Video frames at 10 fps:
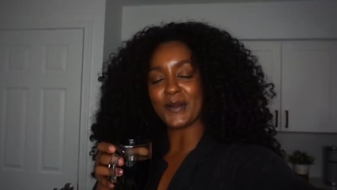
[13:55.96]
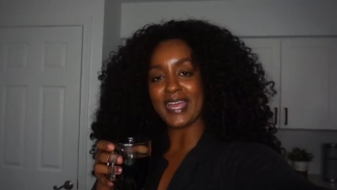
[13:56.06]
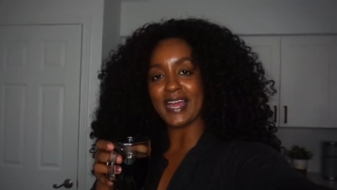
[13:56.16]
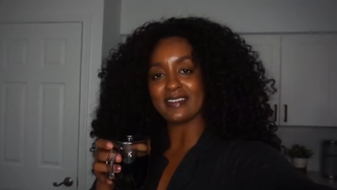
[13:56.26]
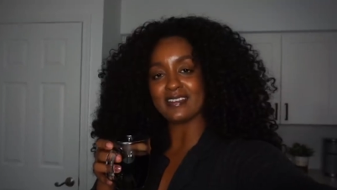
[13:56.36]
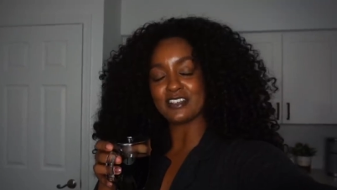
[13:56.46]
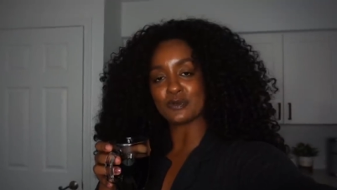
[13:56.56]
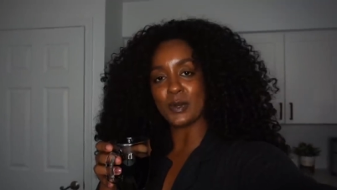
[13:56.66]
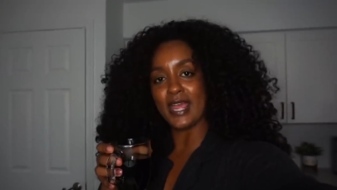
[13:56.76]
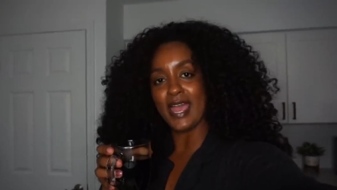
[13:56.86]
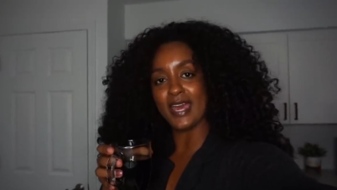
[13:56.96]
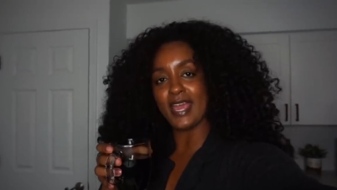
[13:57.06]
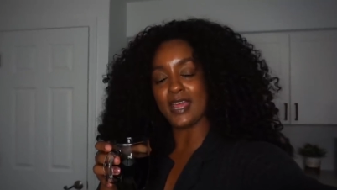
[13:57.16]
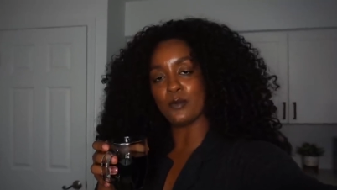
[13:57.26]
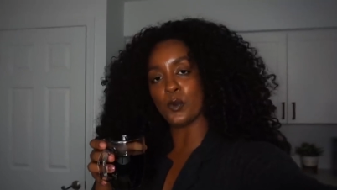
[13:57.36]
Okay guys, I just went ahead
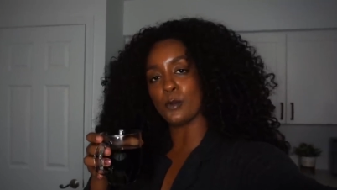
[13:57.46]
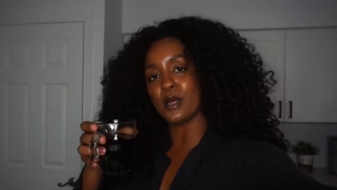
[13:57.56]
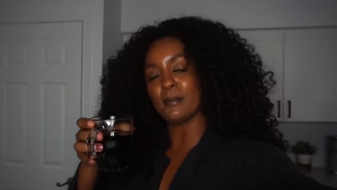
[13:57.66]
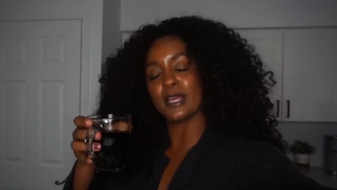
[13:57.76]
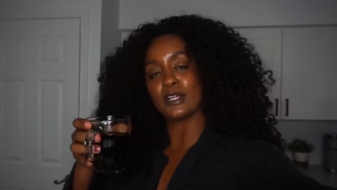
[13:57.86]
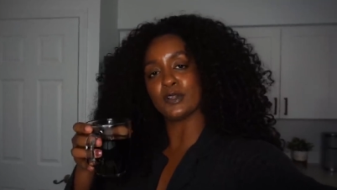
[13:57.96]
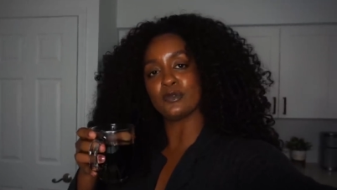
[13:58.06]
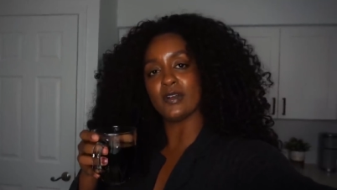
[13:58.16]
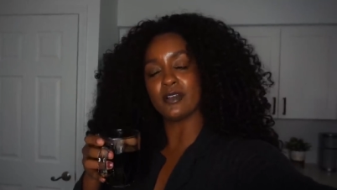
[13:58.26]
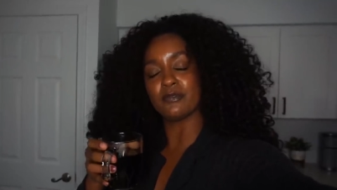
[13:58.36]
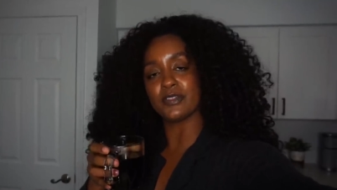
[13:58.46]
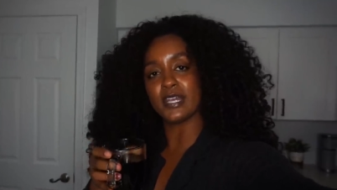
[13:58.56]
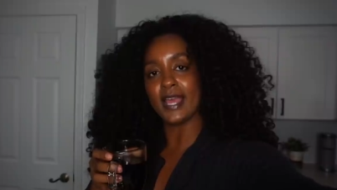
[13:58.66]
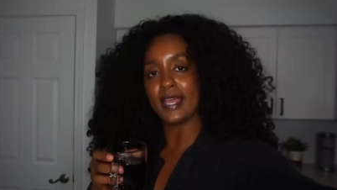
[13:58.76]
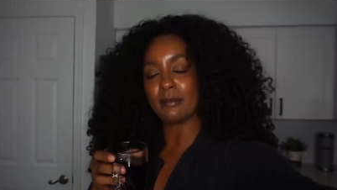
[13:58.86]
and warmed up my Gluhwein for
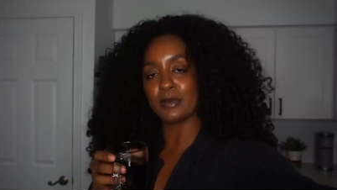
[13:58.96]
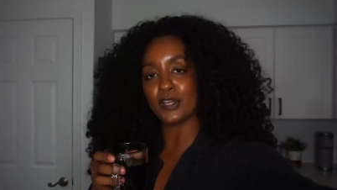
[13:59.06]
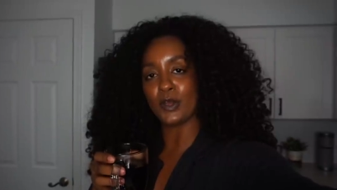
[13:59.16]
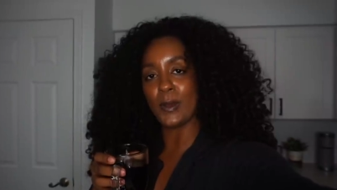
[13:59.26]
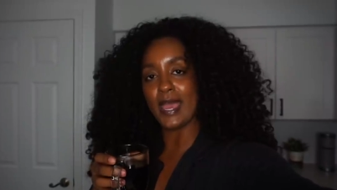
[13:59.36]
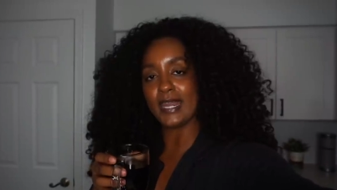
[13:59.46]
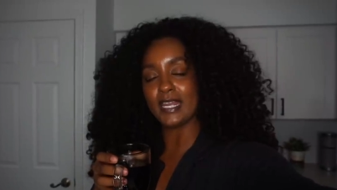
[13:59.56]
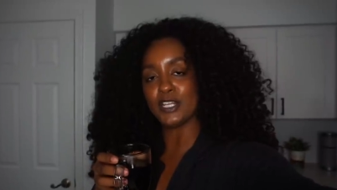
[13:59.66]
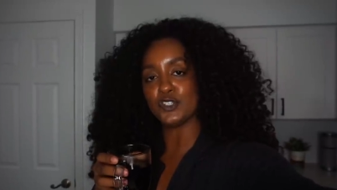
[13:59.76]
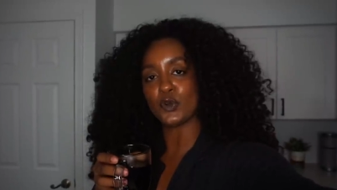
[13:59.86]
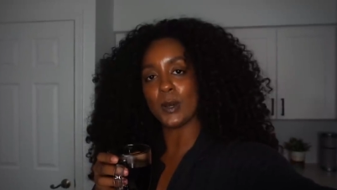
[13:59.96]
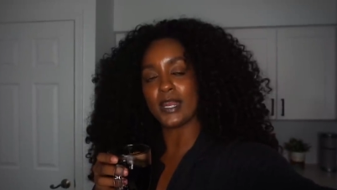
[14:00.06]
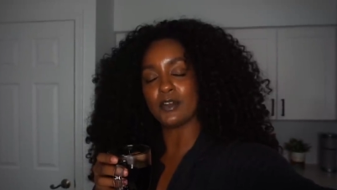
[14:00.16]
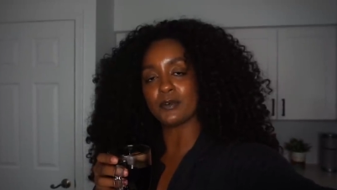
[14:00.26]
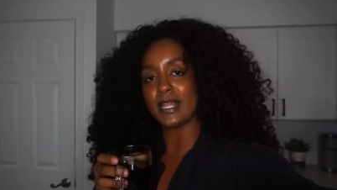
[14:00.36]
the night. I'm gonna go ahead and enjoy
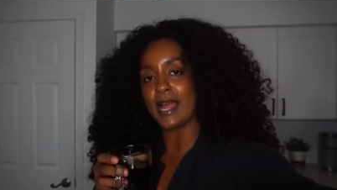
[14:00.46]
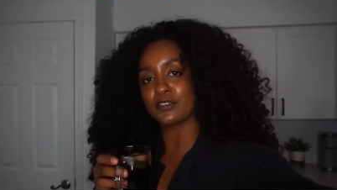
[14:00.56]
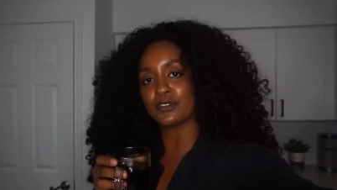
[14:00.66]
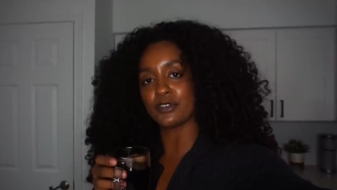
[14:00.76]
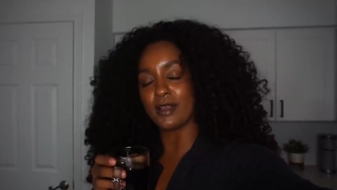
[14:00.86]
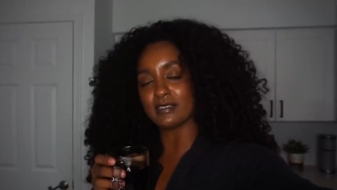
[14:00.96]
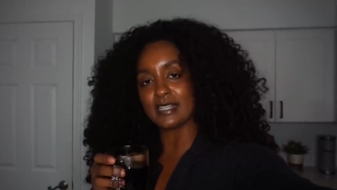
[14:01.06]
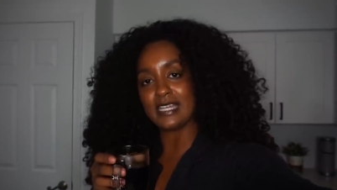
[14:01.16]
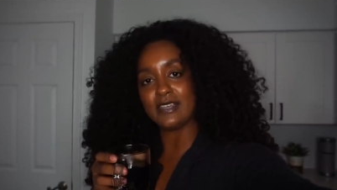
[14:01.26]
it and relax for the rest of the